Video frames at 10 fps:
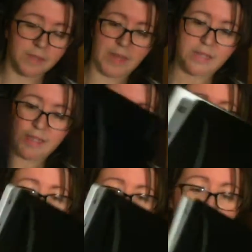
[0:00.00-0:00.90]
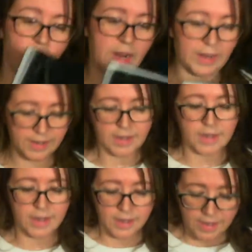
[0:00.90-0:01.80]
is amazing. This is great.
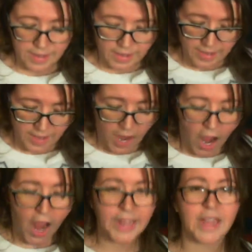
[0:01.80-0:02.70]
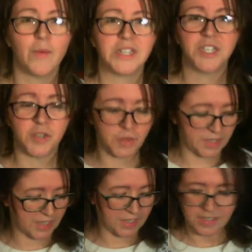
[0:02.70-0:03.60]
I can't wait to use
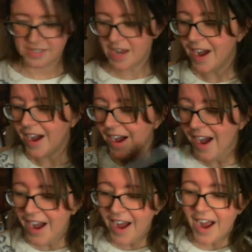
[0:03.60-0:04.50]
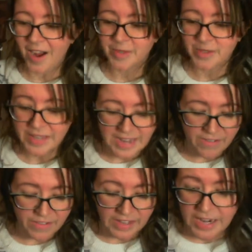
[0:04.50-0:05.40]
this. Um, so that's
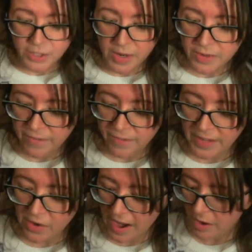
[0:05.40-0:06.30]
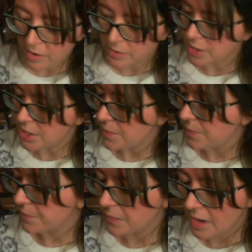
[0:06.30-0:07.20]
everything. I do have to figure out
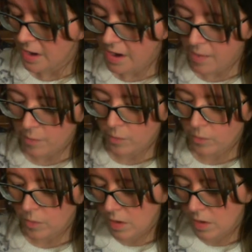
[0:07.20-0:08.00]
um,